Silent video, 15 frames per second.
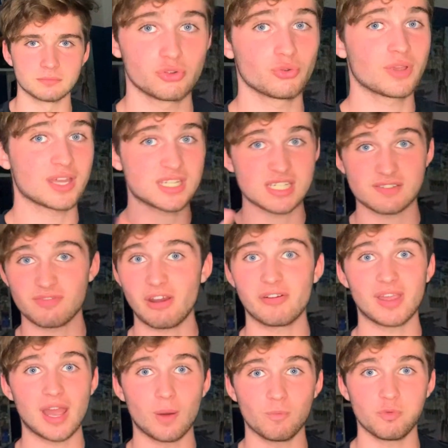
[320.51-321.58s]
UCAS is very
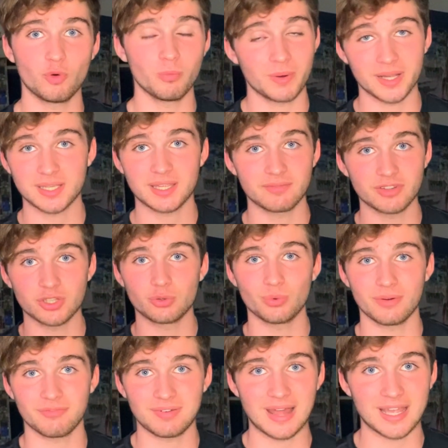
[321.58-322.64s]
helpful by giving you a
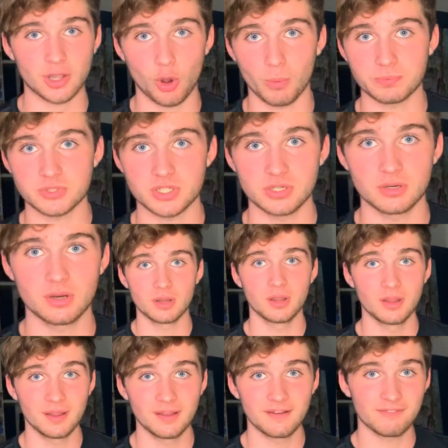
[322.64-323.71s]
flag option.
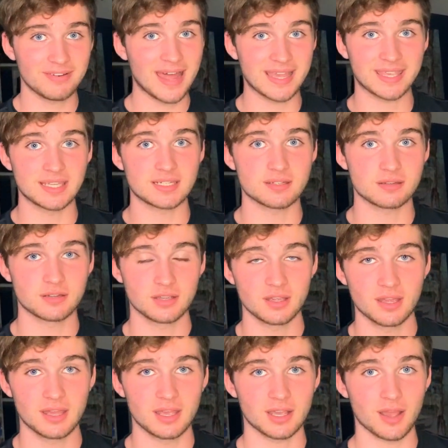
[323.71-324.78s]
Flag it.
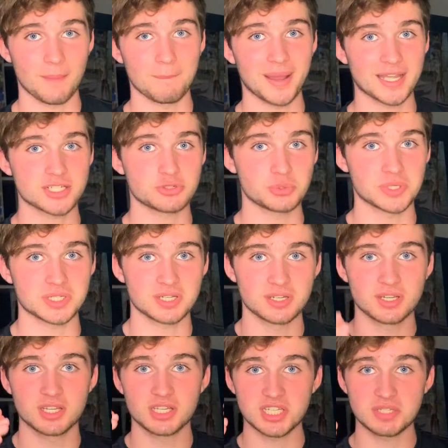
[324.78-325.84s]
Come back to it.
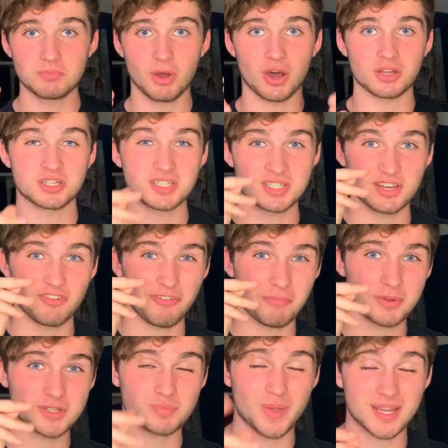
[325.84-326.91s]
Smart. Different
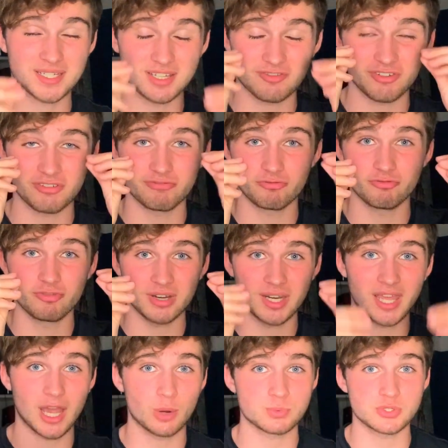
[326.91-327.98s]
perspective really
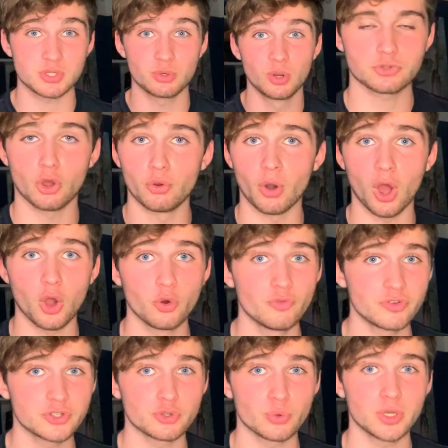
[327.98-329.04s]
helps you. Don't
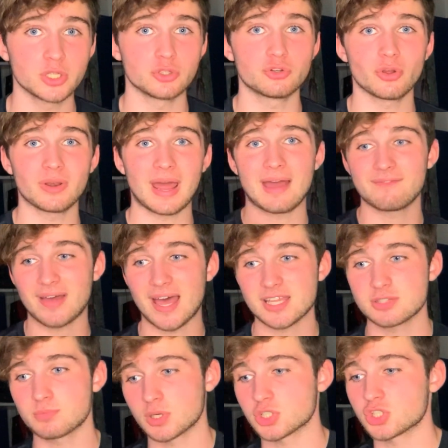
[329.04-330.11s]
overdo it. You don't have as
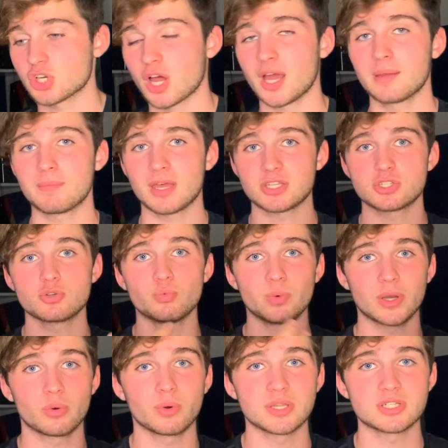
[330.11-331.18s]
much time as you
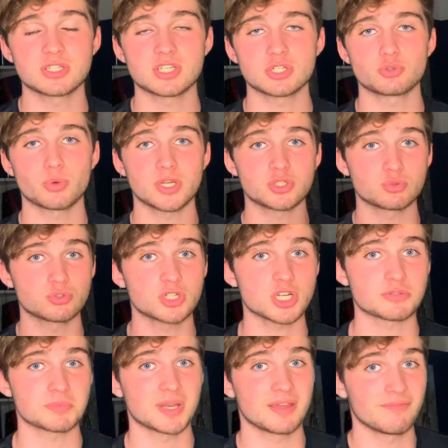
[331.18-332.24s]
will in situational
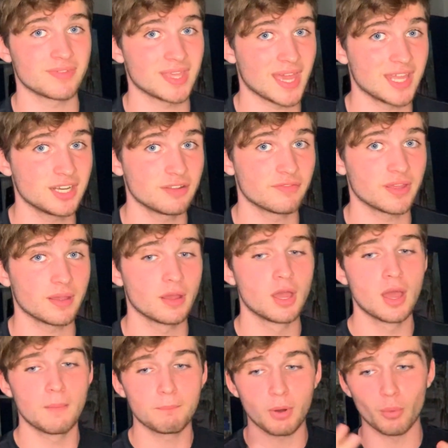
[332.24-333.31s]
judgment at the end of it.
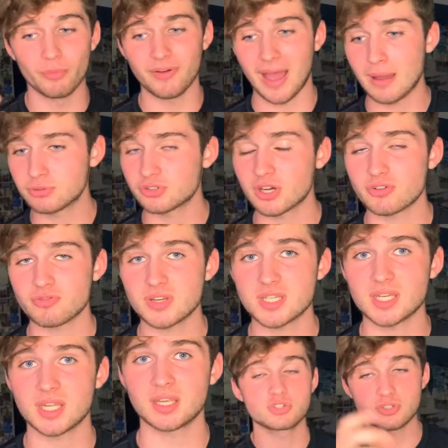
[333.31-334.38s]
But with abstract
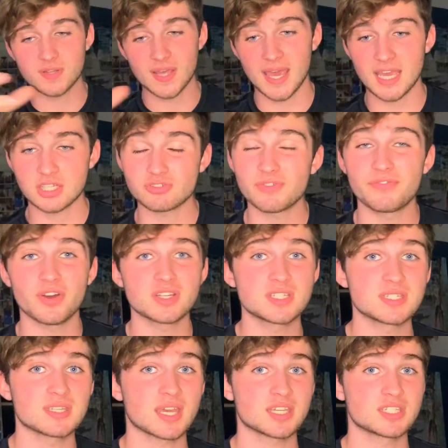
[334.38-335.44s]
reasoning, just that extra 30
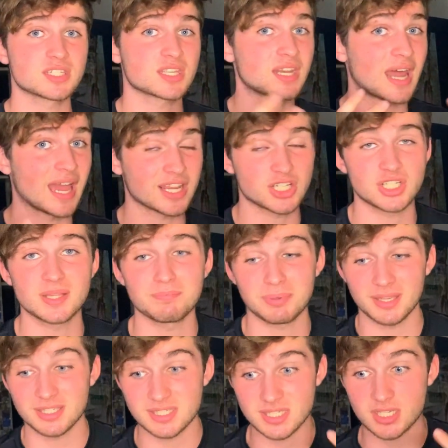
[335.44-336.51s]
seconds can actually be
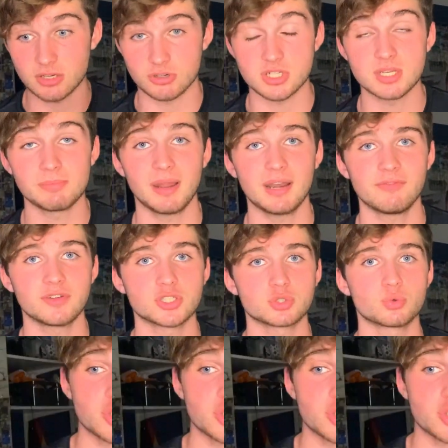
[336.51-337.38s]
seriously beneficial.